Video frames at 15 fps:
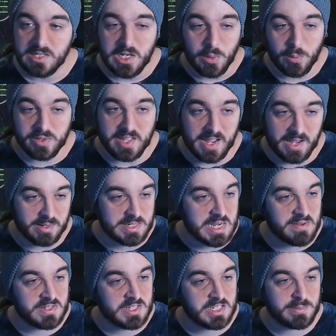without
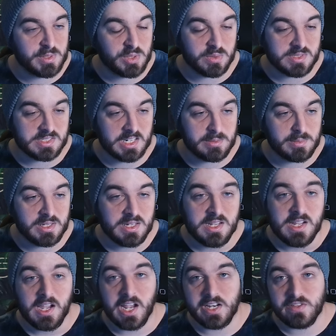having to spend your stamina.
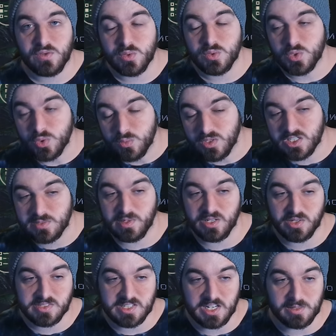And if you do want to spend
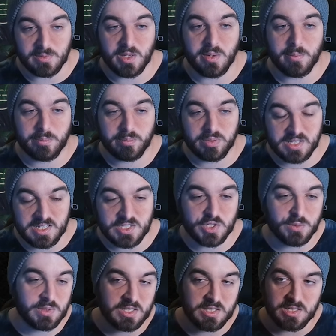your stamina, please
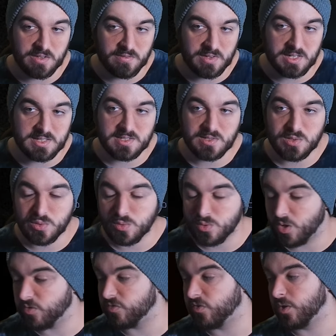do it in the event. Do
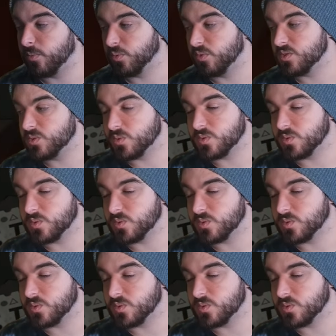not farm the resource